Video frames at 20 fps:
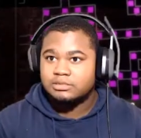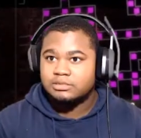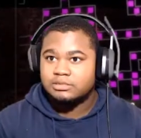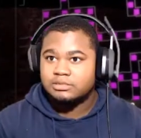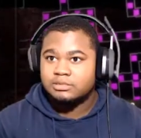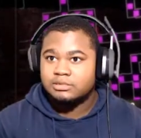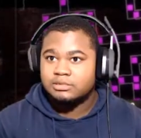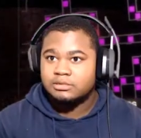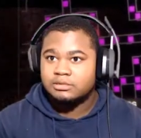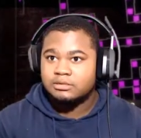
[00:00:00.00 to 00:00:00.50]

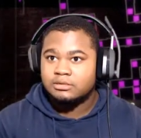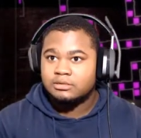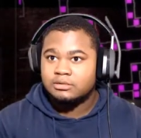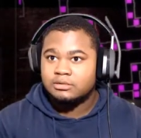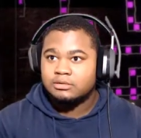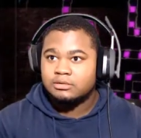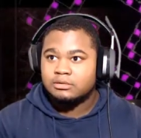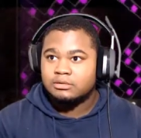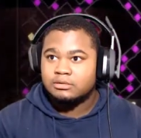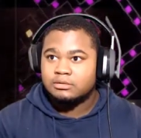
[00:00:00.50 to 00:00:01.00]

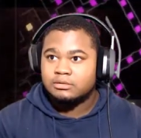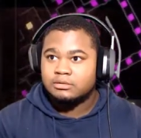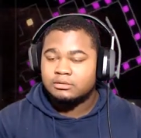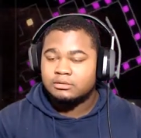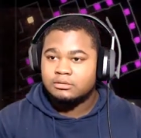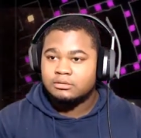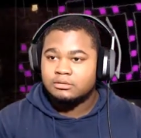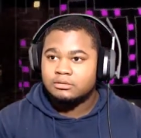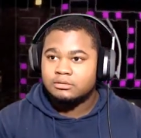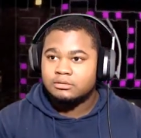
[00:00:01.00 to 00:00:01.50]

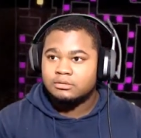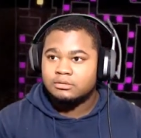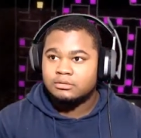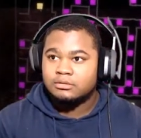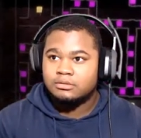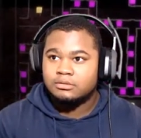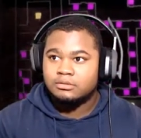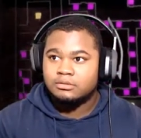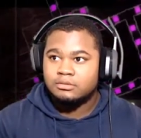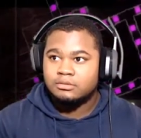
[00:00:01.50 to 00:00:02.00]

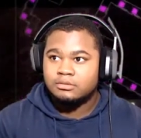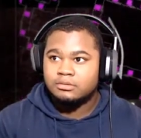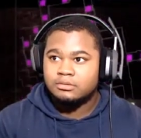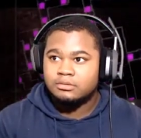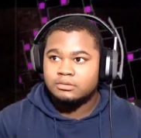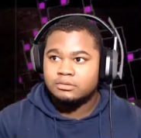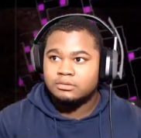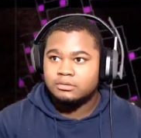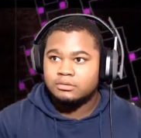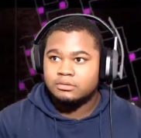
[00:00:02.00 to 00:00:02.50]

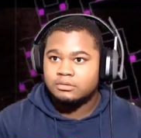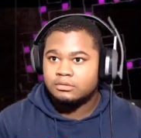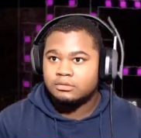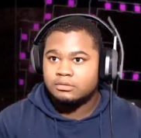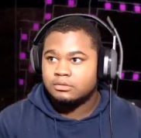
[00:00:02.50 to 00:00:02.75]
Nothing is said.